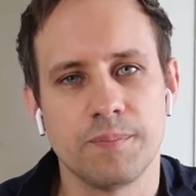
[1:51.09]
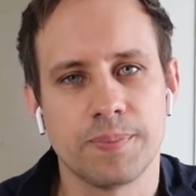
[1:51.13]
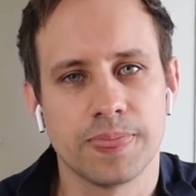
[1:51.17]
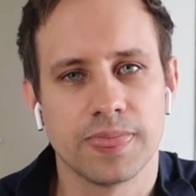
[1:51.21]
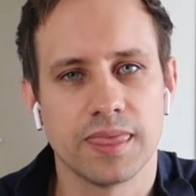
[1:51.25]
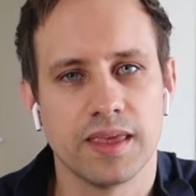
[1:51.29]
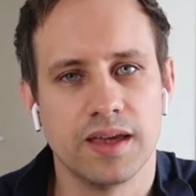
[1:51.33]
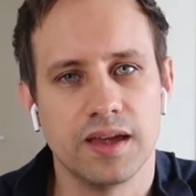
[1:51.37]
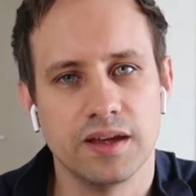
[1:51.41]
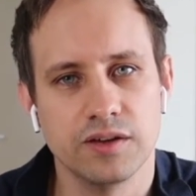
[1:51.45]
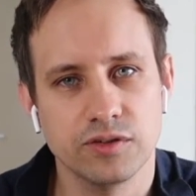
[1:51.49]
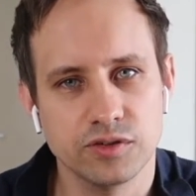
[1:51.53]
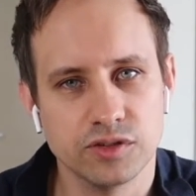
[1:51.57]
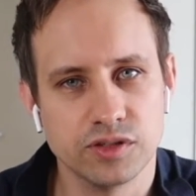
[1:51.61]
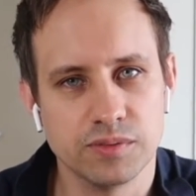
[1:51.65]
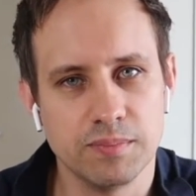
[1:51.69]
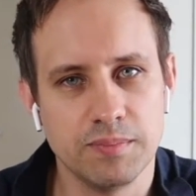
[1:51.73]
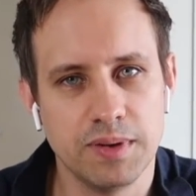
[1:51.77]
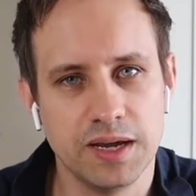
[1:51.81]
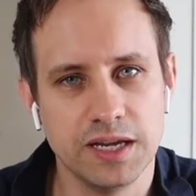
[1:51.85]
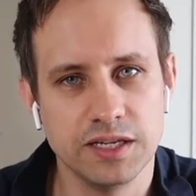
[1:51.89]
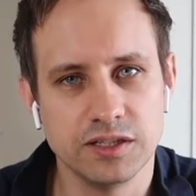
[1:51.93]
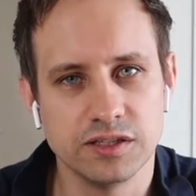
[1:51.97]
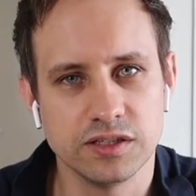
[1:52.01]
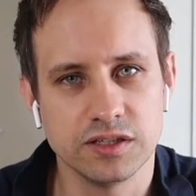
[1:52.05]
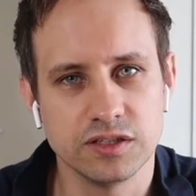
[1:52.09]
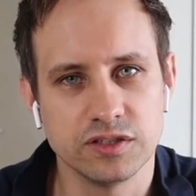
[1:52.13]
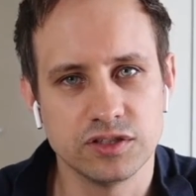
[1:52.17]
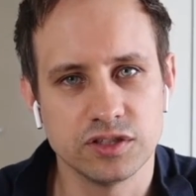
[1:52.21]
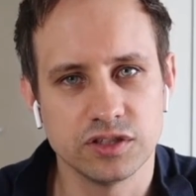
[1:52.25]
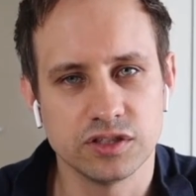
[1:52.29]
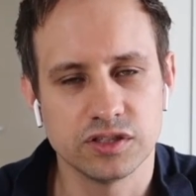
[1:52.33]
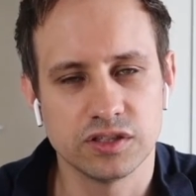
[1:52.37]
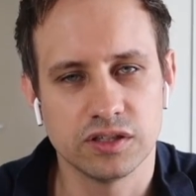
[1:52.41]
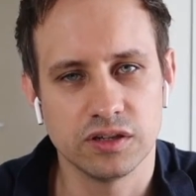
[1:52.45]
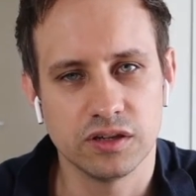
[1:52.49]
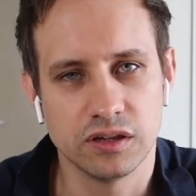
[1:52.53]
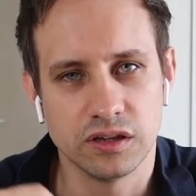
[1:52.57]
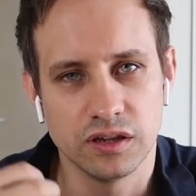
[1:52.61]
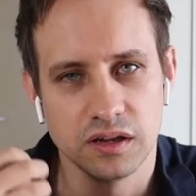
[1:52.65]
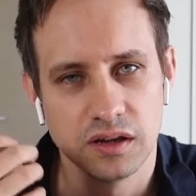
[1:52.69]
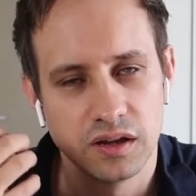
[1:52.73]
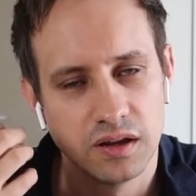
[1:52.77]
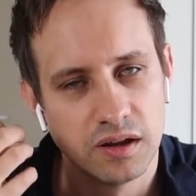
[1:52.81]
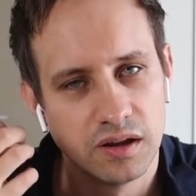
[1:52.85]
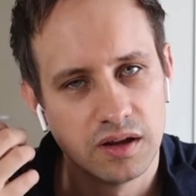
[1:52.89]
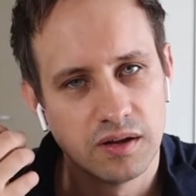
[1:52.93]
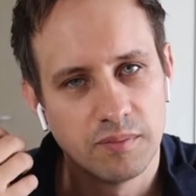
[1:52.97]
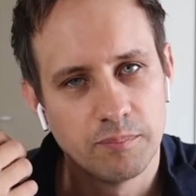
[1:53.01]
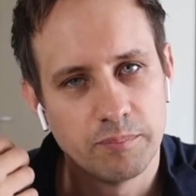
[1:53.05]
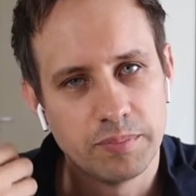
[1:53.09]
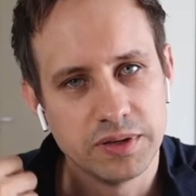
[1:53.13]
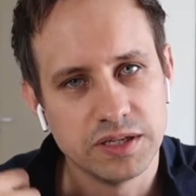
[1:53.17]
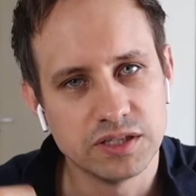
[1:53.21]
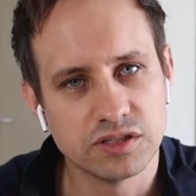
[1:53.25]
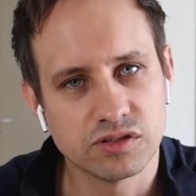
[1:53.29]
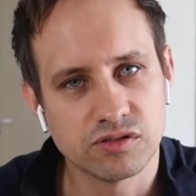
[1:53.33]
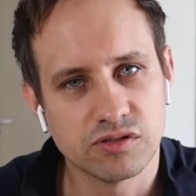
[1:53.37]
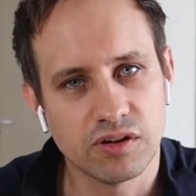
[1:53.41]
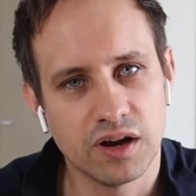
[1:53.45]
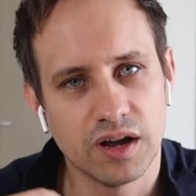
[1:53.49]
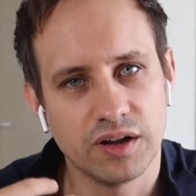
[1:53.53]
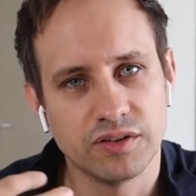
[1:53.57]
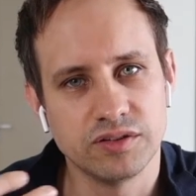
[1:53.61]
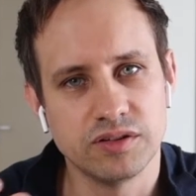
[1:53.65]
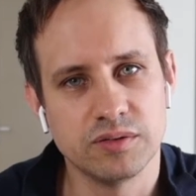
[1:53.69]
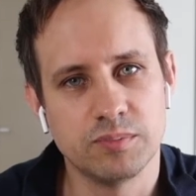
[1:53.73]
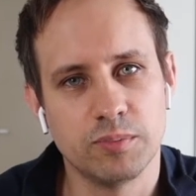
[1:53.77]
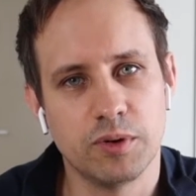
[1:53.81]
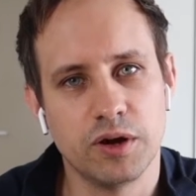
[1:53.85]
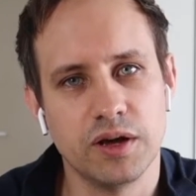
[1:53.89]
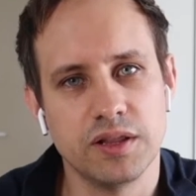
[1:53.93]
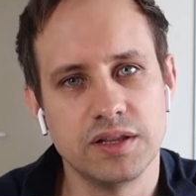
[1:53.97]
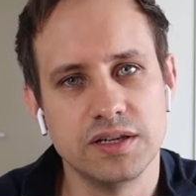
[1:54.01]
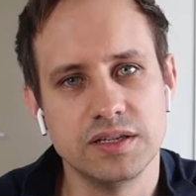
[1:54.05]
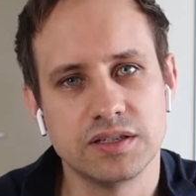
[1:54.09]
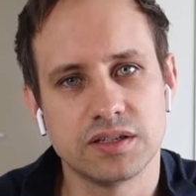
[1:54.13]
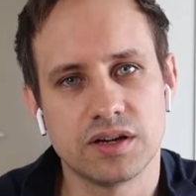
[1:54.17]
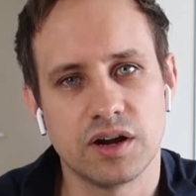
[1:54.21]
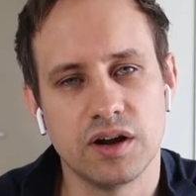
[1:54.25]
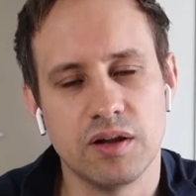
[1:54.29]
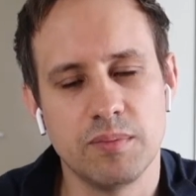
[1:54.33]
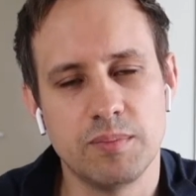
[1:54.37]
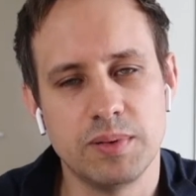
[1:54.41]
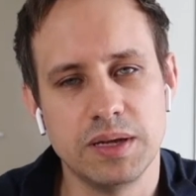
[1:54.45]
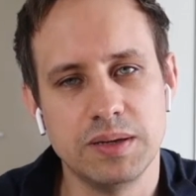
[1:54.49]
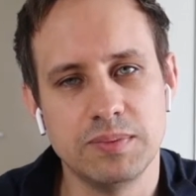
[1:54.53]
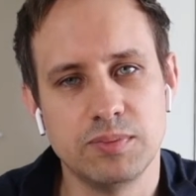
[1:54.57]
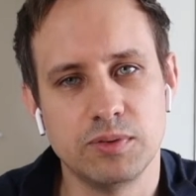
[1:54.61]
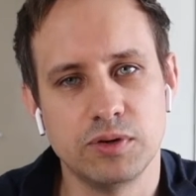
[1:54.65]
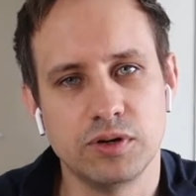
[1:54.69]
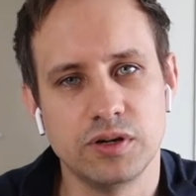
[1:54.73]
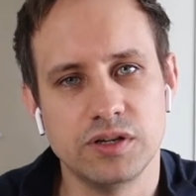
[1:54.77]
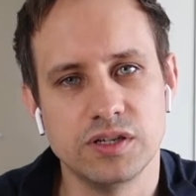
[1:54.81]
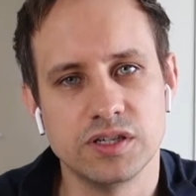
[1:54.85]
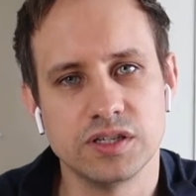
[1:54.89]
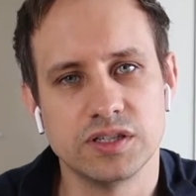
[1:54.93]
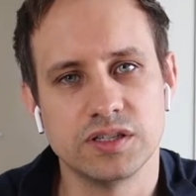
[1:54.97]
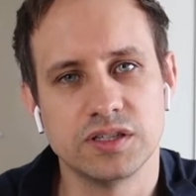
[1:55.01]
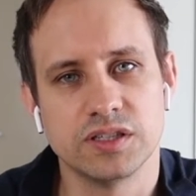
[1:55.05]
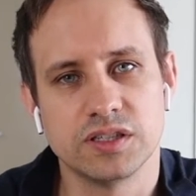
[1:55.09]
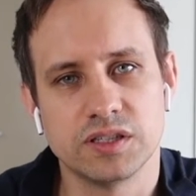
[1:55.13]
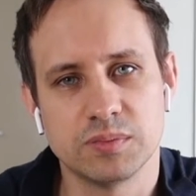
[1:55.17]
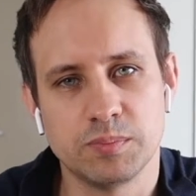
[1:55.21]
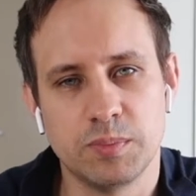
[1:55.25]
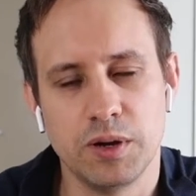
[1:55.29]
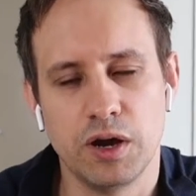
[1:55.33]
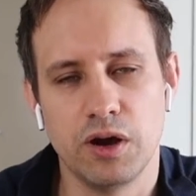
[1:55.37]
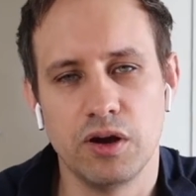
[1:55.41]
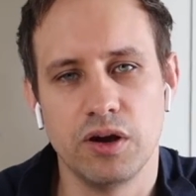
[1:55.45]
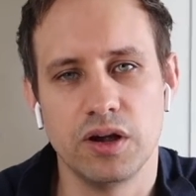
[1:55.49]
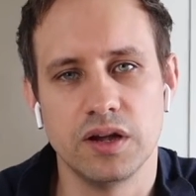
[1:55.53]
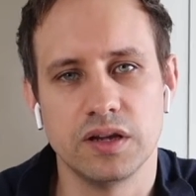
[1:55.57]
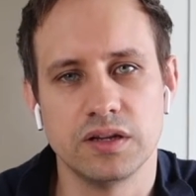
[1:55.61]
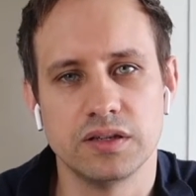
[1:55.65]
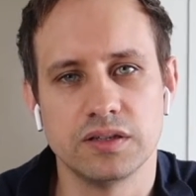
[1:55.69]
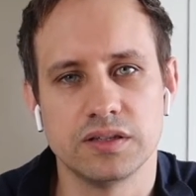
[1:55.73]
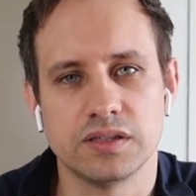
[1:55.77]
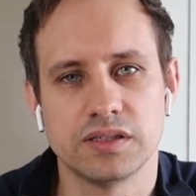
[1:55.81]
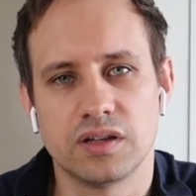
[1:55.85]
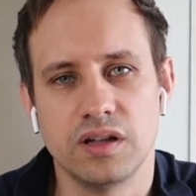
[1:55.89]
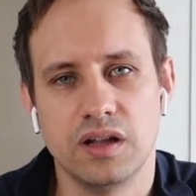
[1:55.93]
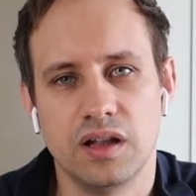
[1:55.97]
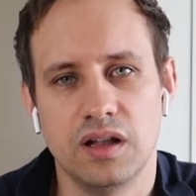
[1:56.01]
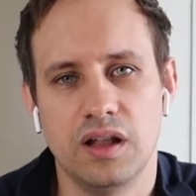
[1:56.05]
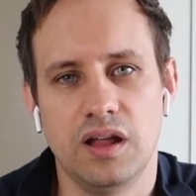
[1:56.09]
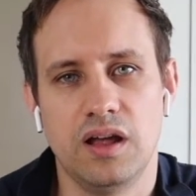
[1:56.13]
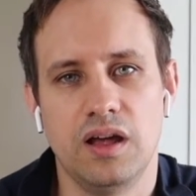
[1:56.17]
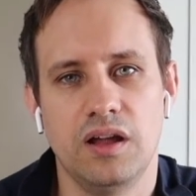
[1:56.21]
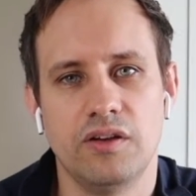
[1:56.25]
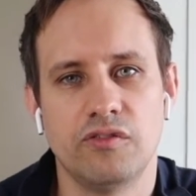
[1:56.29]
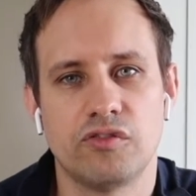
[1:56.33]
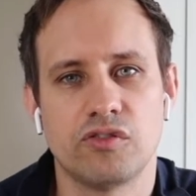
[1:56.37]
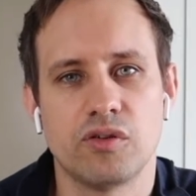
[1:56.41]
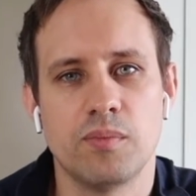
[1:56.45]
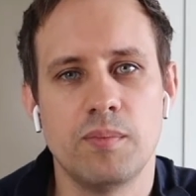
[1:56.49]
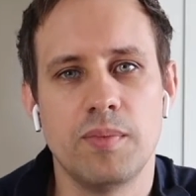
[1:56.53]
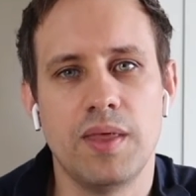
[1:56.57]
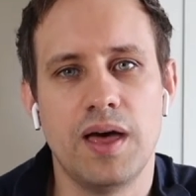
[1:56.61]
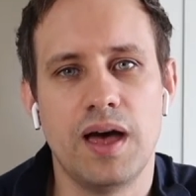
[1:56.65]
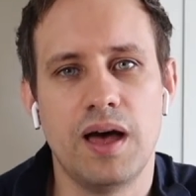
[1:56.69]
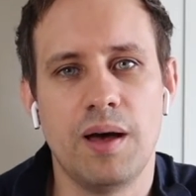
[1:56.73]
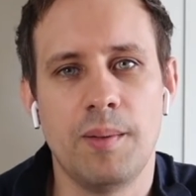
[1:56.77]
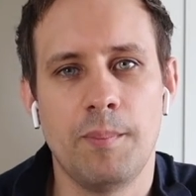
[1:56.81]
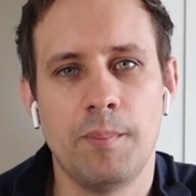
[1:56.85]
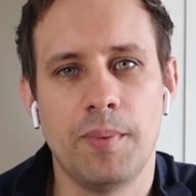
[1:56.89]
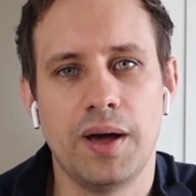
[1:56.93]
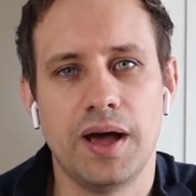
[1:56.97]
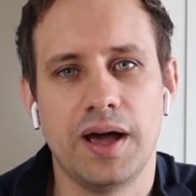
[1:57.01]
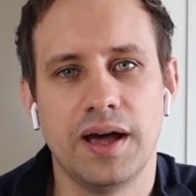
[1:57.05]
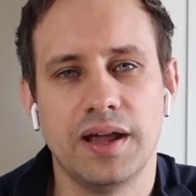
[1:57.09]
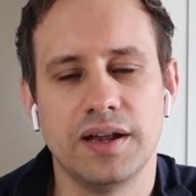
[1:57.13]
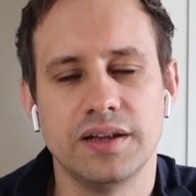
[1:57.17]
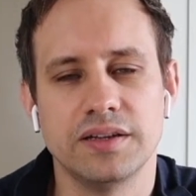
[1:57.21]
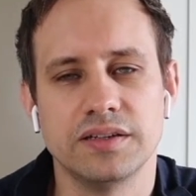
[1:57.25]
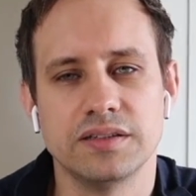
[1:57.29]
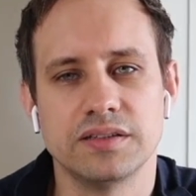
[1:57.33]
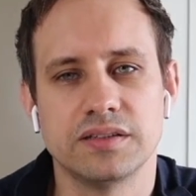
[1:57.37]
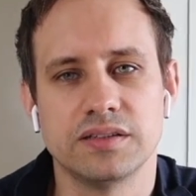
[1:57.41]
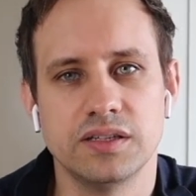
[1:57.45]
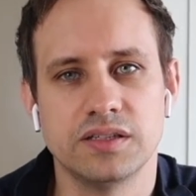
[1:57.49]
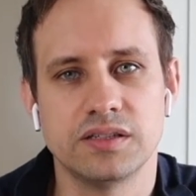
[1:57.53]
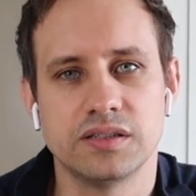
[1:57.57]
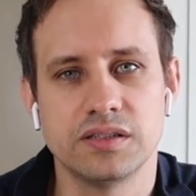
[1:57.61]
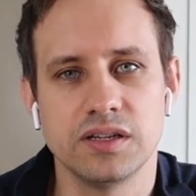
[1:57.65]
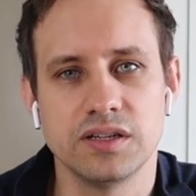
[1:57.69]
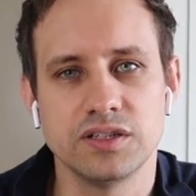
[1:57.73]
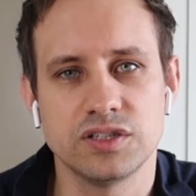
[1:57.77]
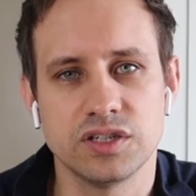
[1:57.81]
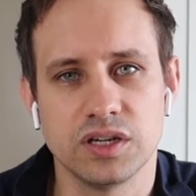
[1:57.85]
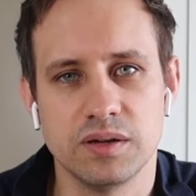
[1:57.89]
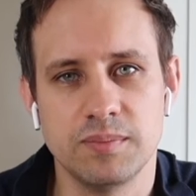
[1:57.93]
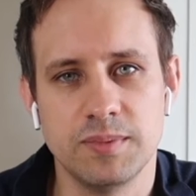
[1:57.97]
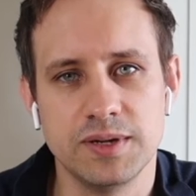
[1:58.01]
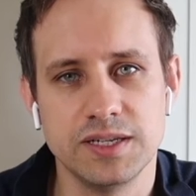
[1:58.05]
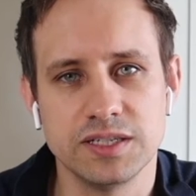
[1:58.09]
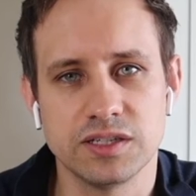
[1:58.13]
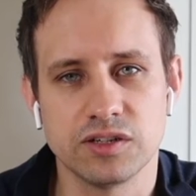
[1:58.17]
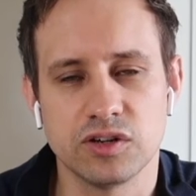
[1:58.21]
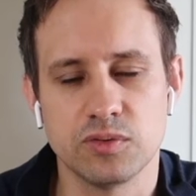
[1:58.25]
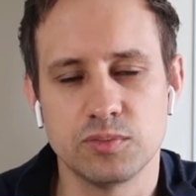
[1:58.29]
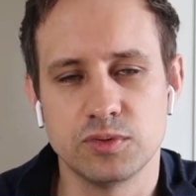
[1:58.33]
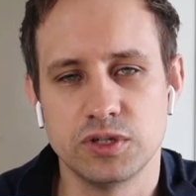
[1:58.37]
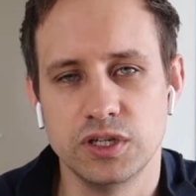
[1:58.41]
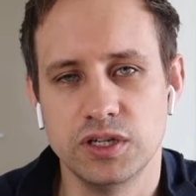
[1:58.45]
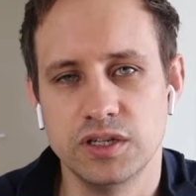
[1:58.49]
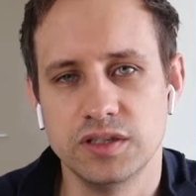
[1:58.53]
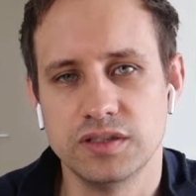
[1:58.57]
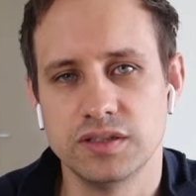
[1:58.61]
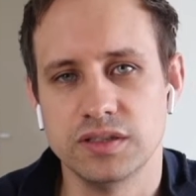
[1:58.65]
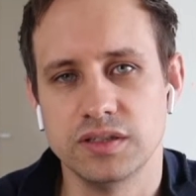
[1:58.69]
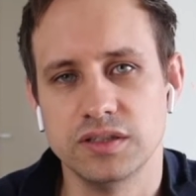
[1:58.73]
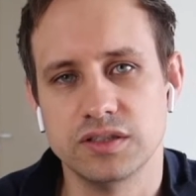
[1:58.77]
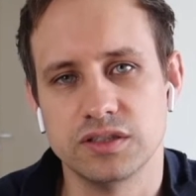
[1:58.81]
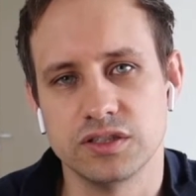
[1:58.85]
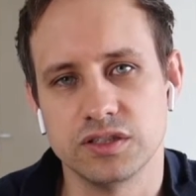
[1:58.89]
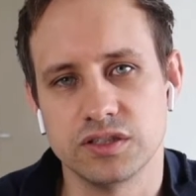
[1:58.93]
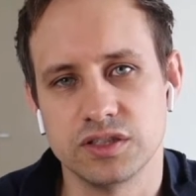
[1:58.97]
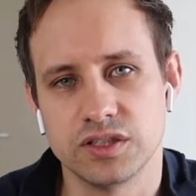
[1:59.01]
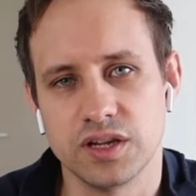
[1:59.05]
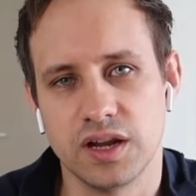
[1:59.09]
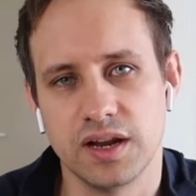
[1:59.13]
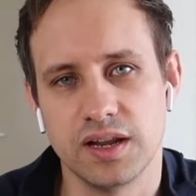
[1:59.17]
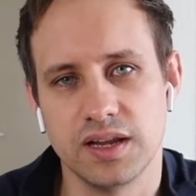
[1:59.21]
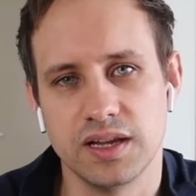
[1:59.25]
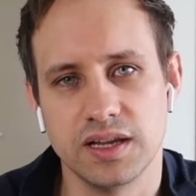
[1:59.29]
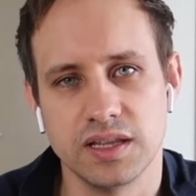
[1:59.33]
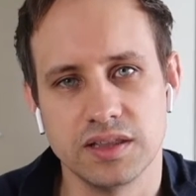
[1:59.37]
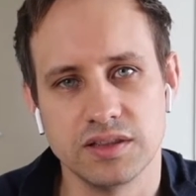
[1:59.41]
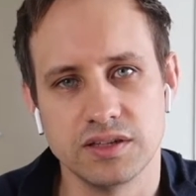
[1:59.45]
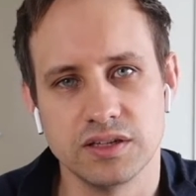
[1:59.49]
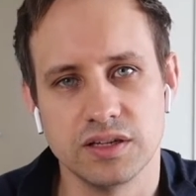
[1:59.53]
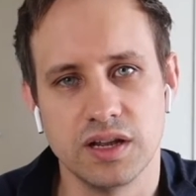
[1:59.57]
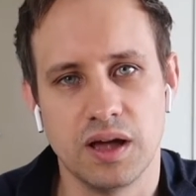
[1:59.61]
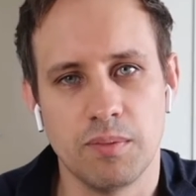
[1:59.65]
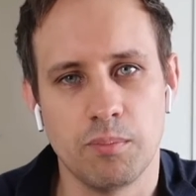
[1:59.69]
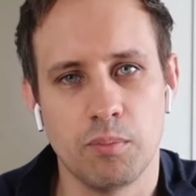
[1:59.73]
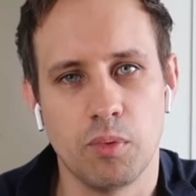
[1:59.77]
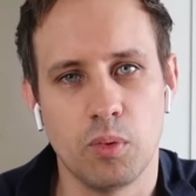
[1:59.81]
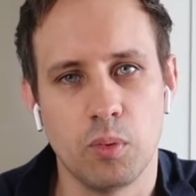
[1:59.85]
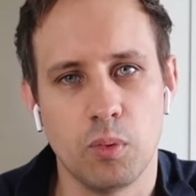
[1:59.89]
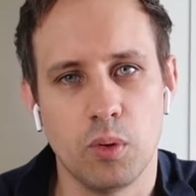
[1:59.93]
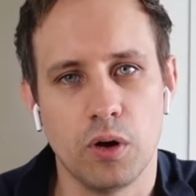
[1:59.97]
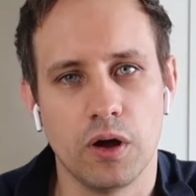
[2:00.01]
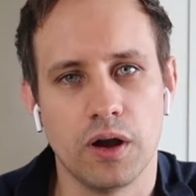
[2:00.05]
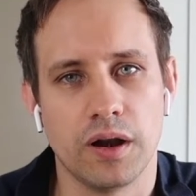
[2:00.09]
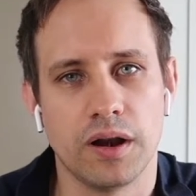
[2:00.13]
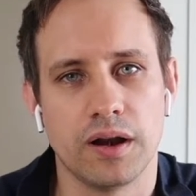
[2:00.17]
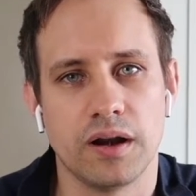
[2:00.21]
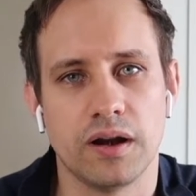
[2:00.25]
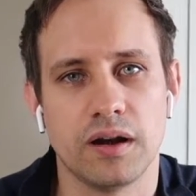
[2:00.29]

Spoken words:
It was amazing just to be surrounded by these kind of people and just experience, learn from them, and it's such an amazing opportunity to study in the number one